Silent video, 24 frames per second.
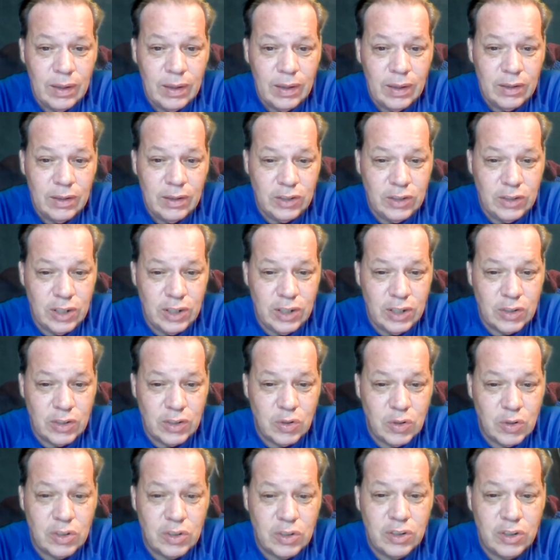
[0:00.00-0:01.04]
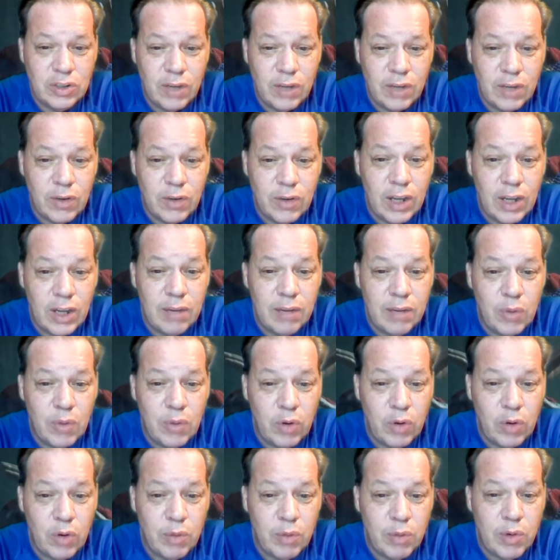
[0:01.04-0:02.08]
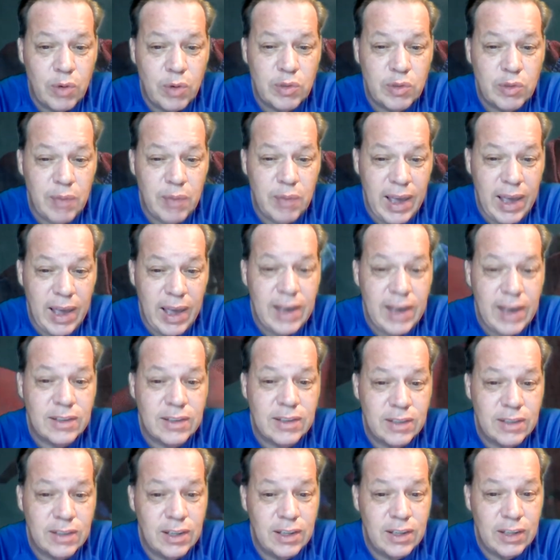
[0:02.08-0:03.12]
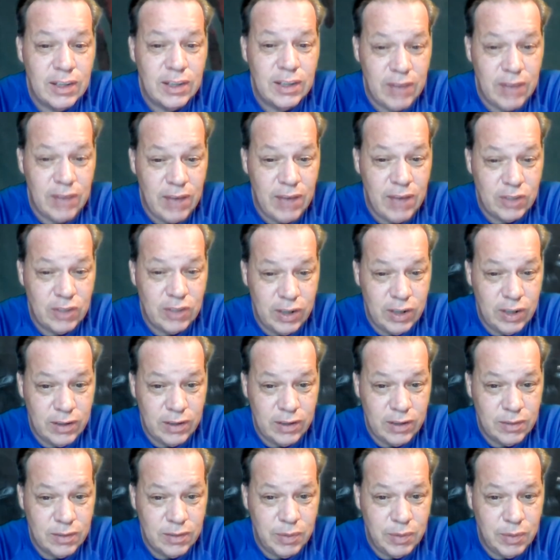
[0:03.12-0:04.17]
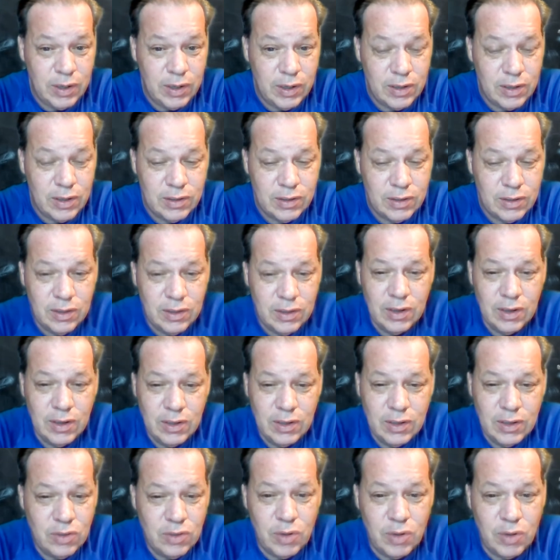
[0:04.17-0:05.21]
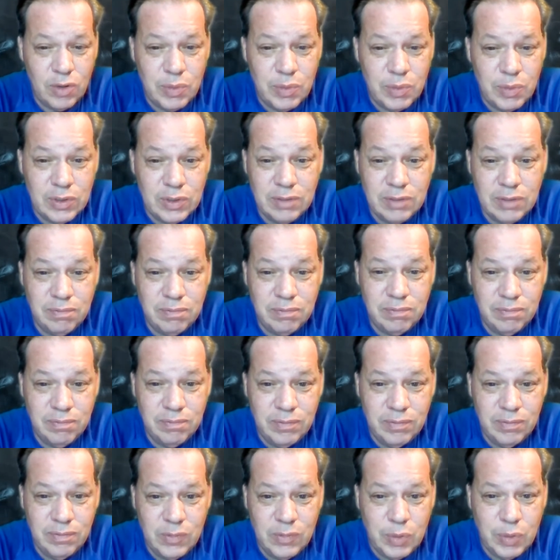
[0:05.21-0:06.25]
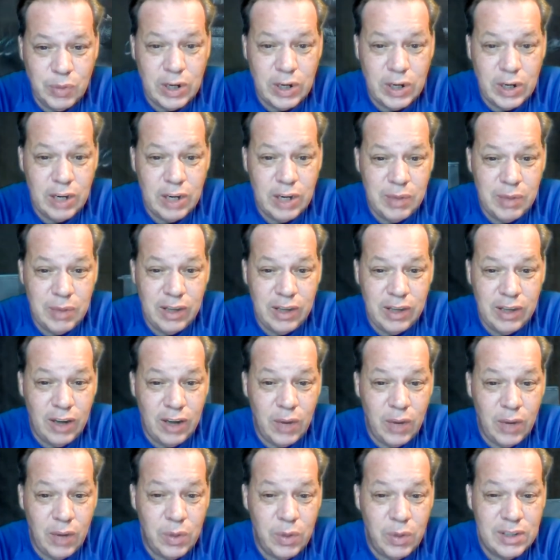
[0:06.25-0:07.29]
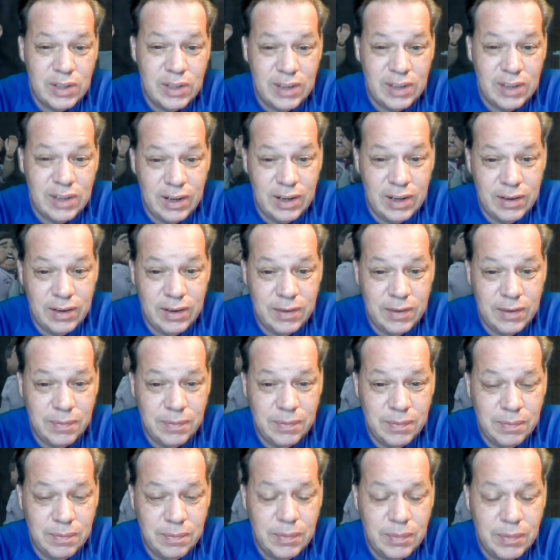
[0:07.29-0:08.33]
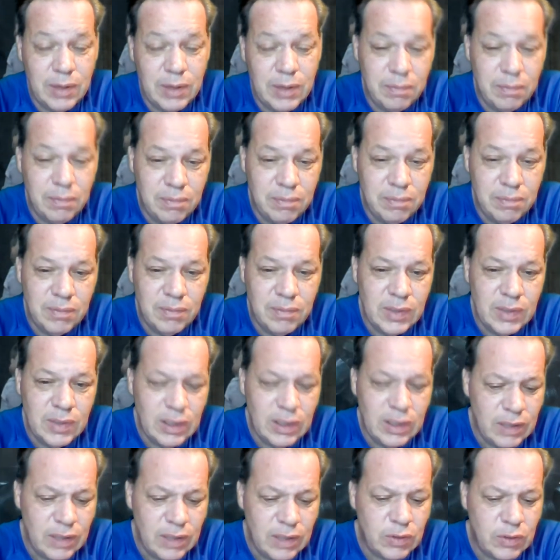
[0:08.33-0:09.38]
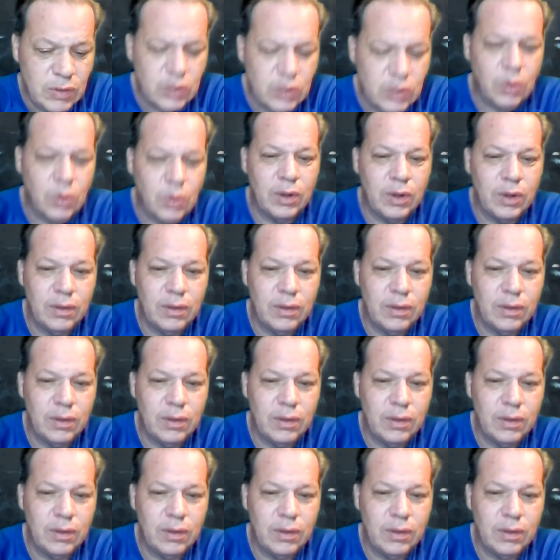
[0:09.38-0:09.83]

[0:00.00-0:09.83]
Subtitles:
Jesus would stuff a lightning bolt right up Trump's ass, given half a chance, because Trump is pretending to be a god when he's not. But different story.